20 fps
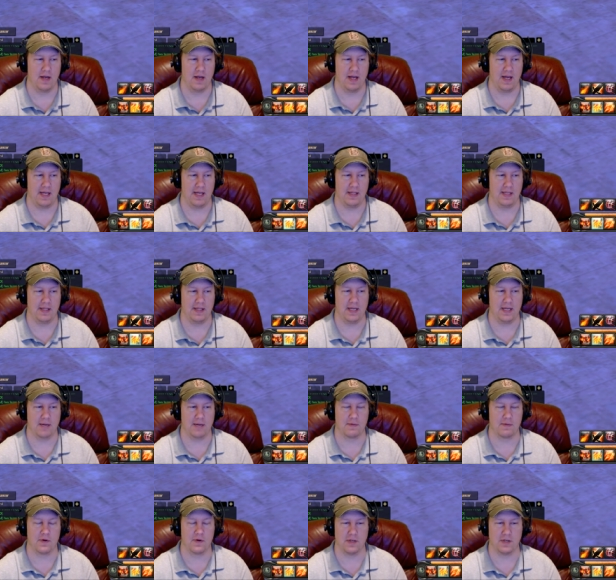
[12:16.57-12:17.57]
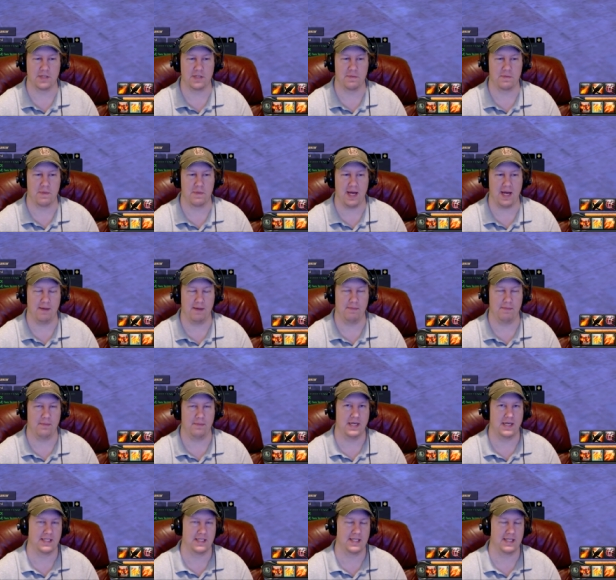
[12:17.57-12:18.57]
and then I'm going to spam
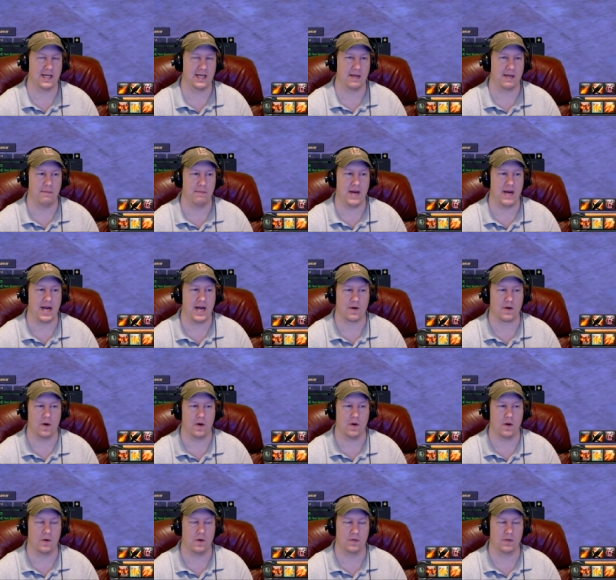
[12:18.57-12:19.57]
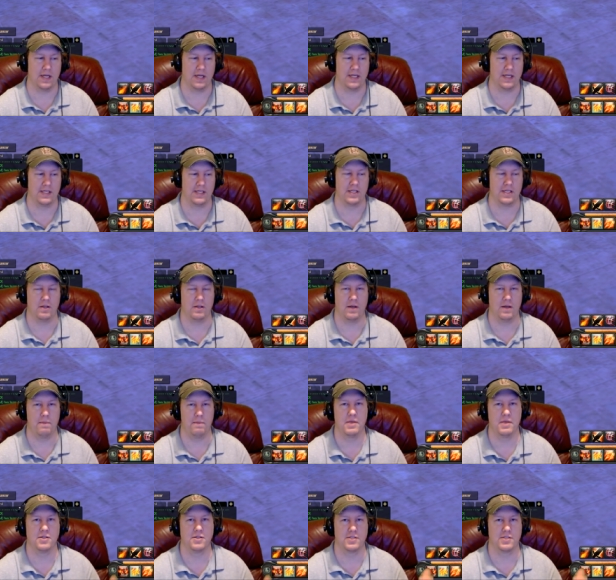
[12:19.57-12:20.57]
my second macro until
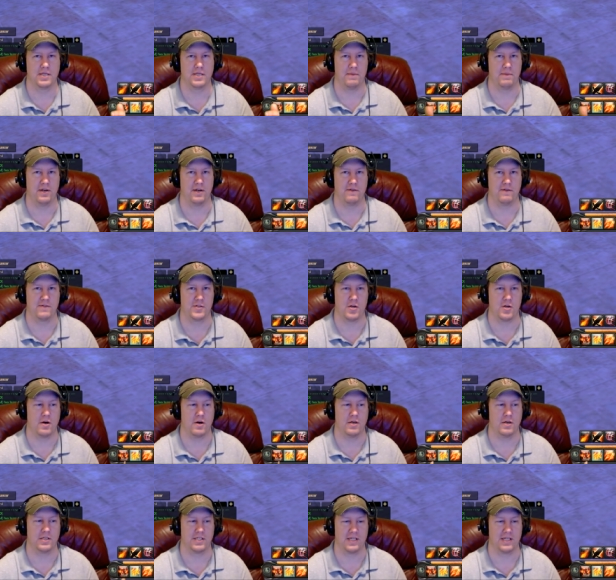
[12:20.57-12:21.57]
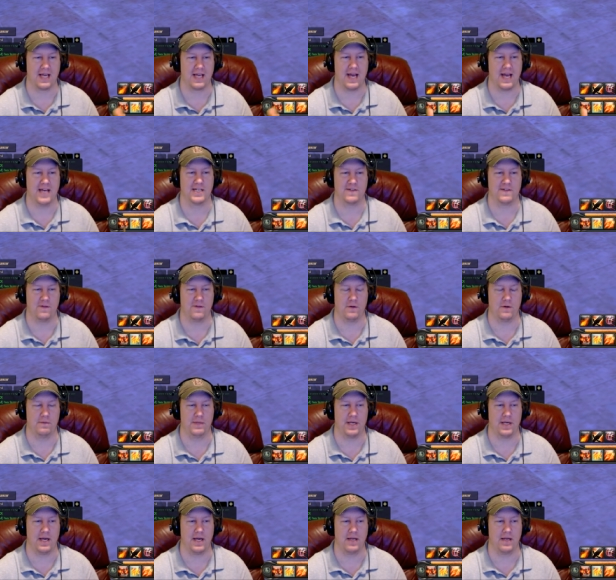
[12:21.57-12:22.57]
it builds up enough charge to cast
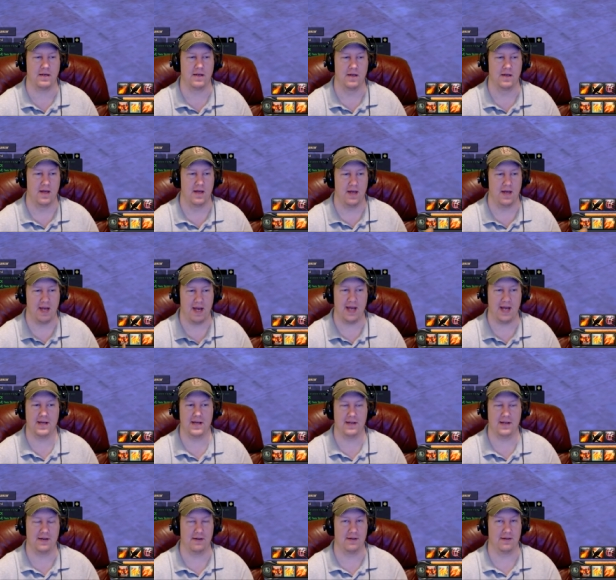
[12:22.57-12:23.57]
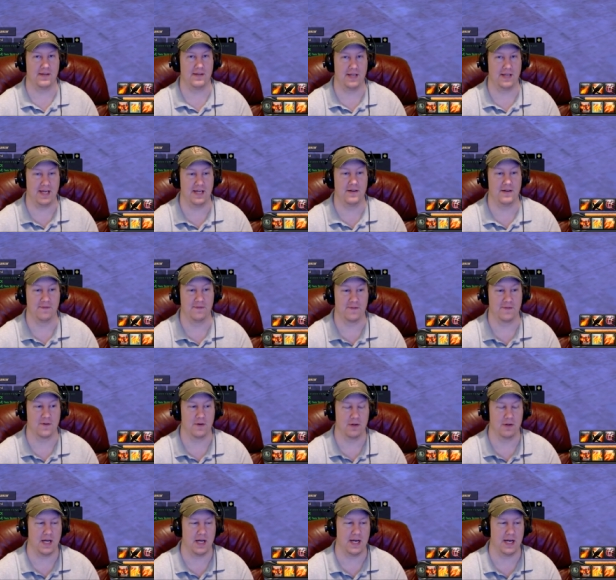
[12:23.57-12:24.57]
Fulminate and hit them
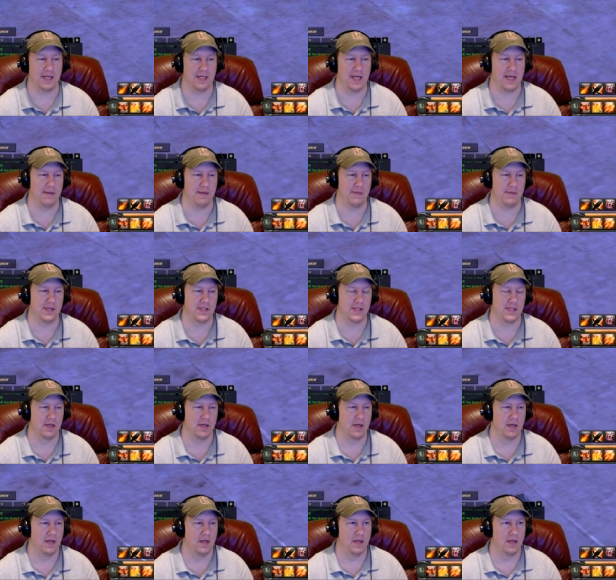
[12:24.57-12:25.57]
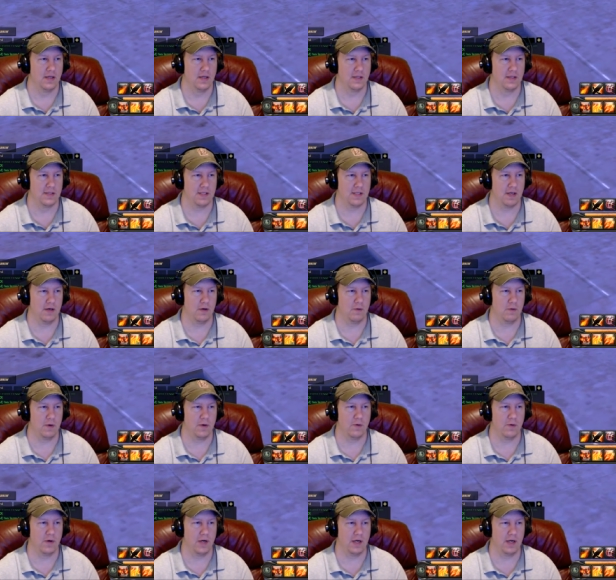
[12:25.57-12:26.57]
for a lot of damage. So
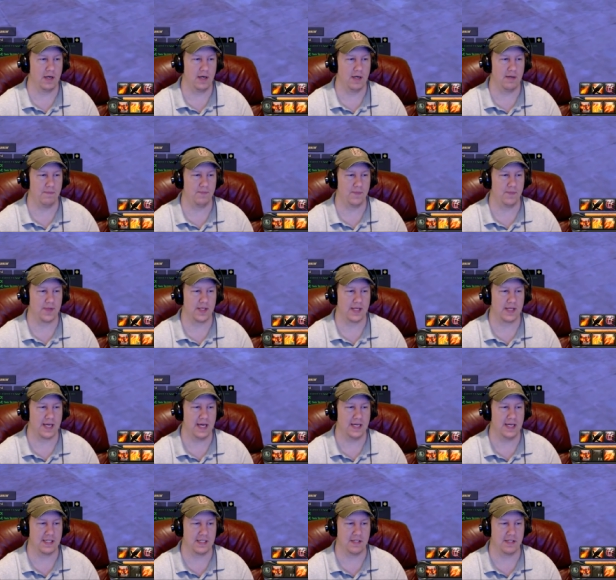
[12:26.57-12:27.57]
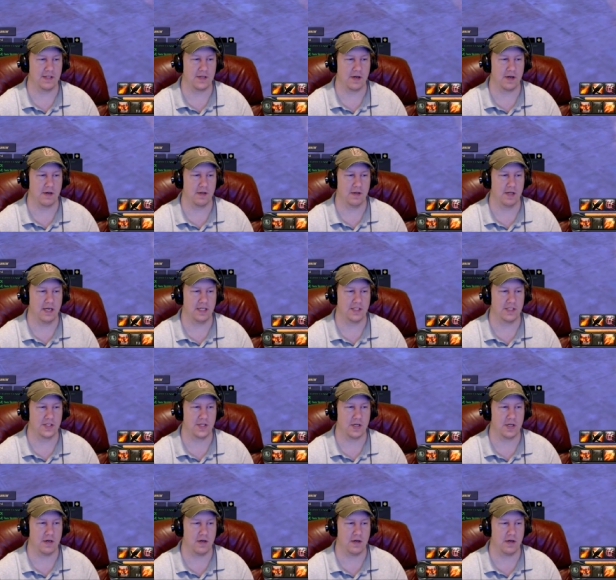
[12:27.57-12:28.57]
we run up, cast internalized
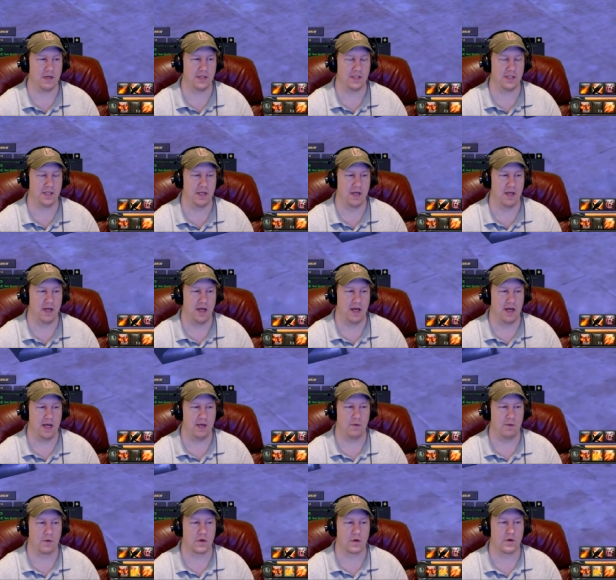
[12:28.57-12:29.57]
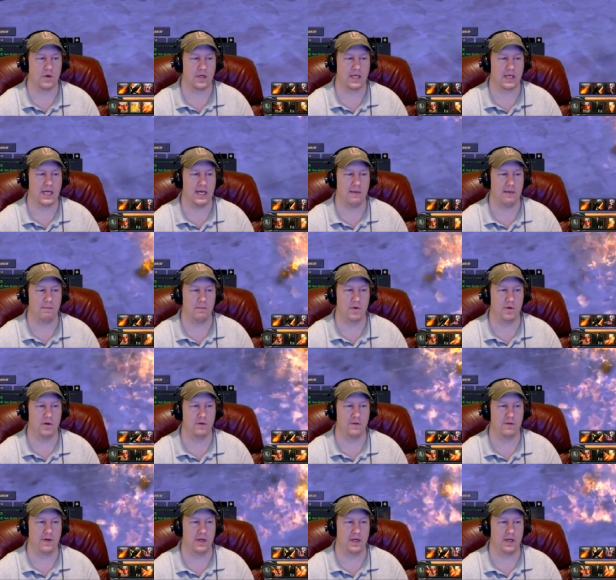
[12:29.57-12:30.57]
charge, and we're going to keep
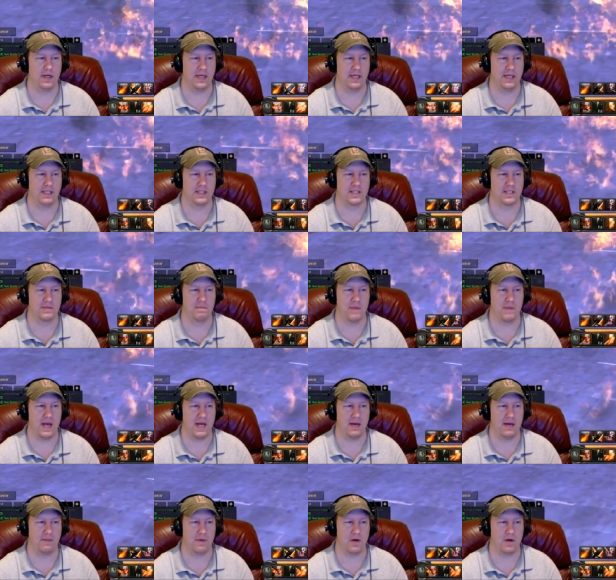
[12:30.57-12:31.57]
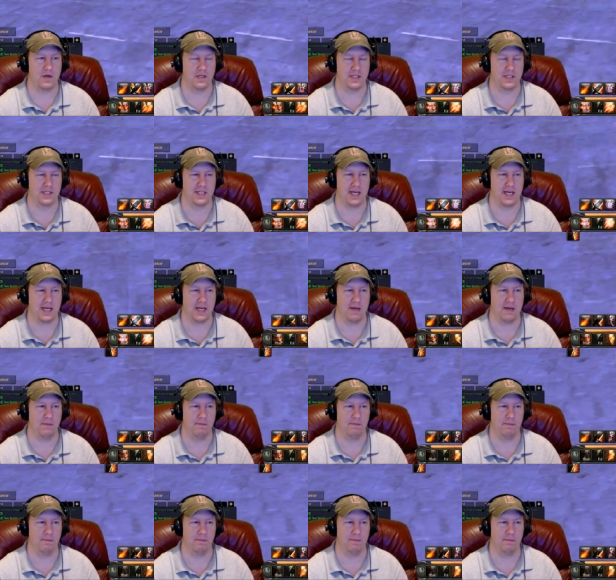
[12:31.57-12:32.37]
moving and spam our second